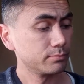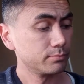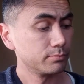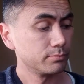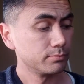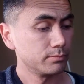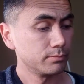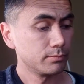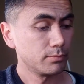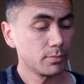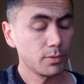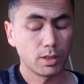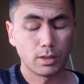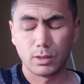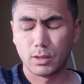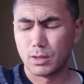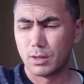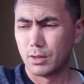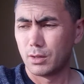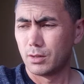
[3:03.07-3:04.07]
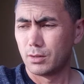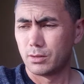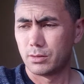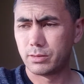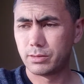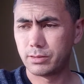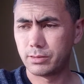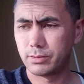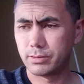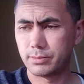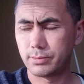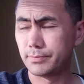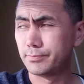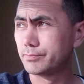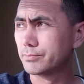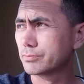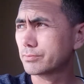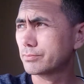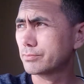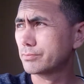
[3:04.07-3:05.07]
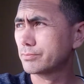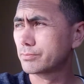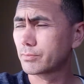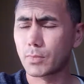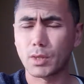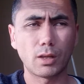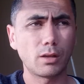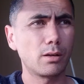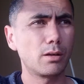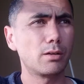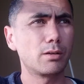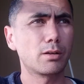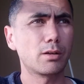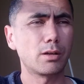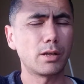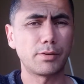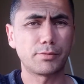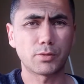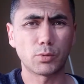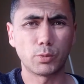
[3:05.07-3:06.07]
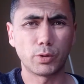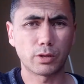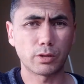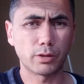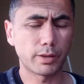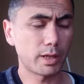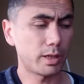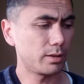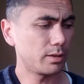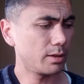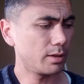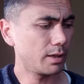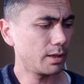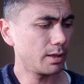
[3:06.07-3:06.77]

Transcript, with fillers: Gonna have to work on that.